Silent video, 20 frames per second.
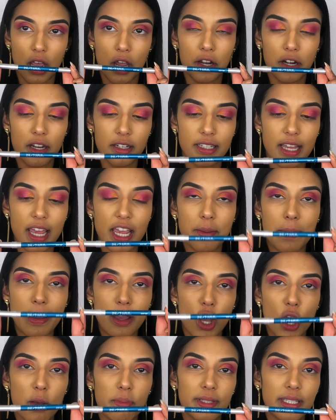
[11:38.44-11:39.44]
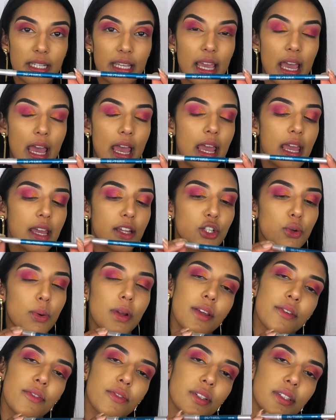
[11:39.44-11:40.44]
I'm going to take my Urban Decay
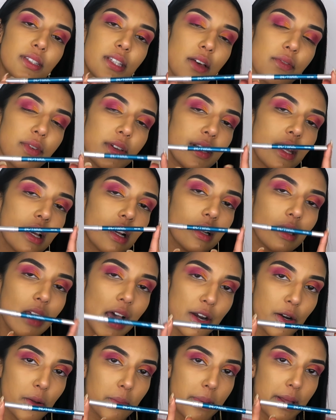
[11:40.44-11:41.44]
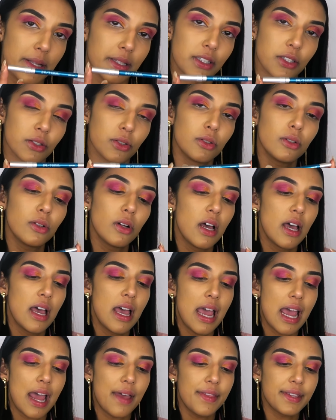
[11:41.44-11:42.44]
24/7 Glide On Pencil,
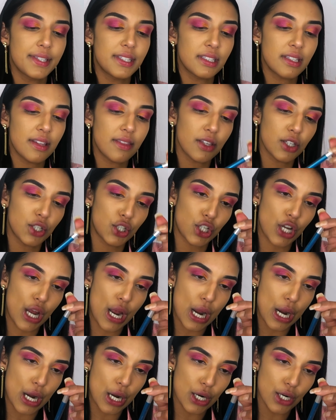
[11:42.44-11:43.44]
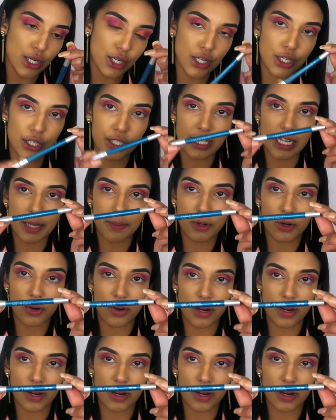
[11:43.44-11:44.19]
and this is in the shade Deep